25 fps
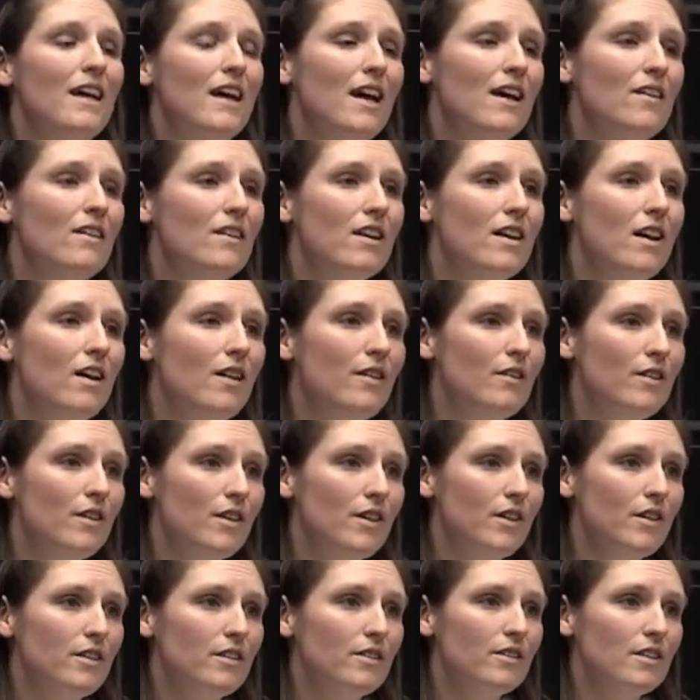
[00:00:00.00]
And then
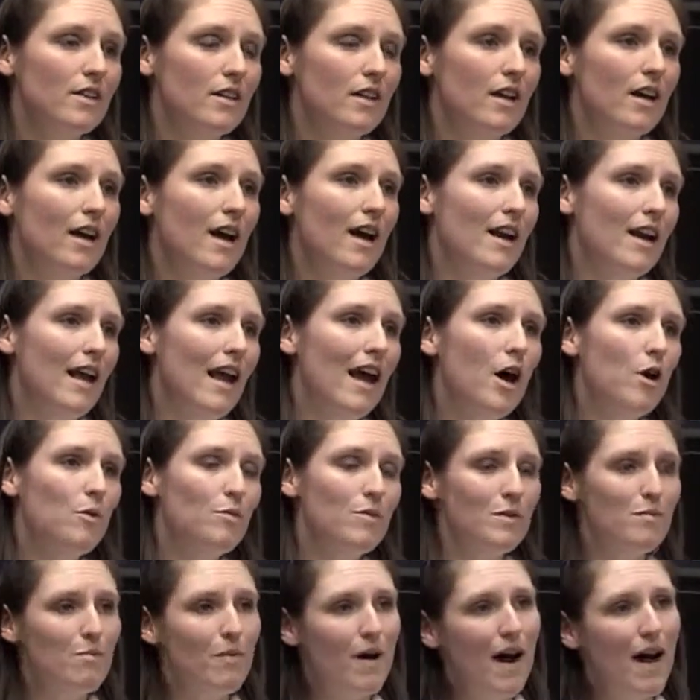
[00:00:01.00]
others kind of
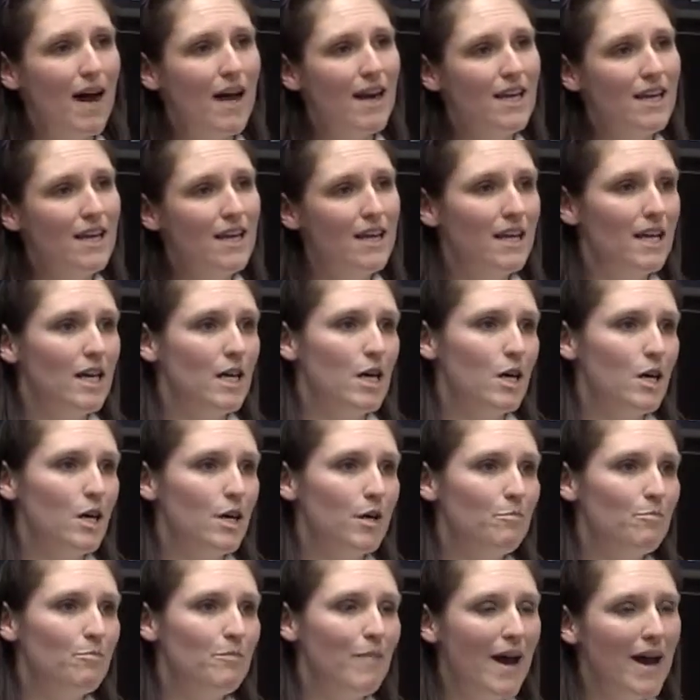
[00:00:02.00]
help the body
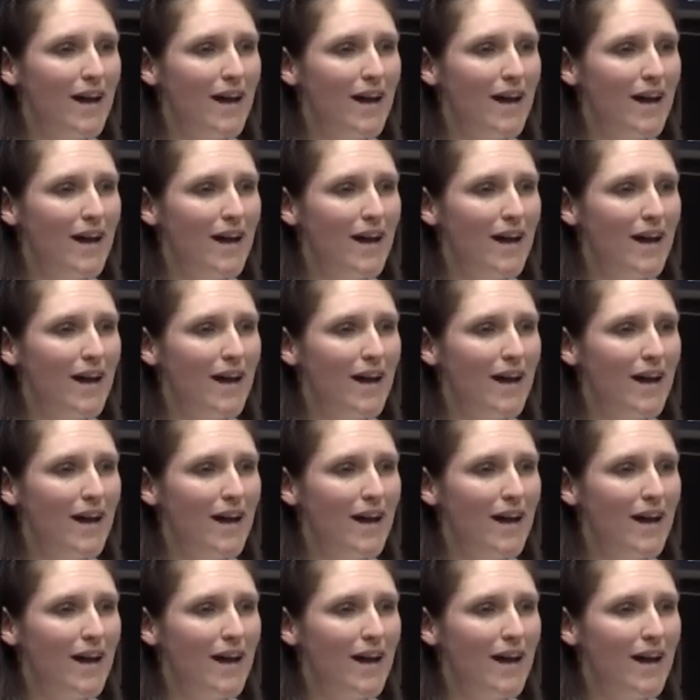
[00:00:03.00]
get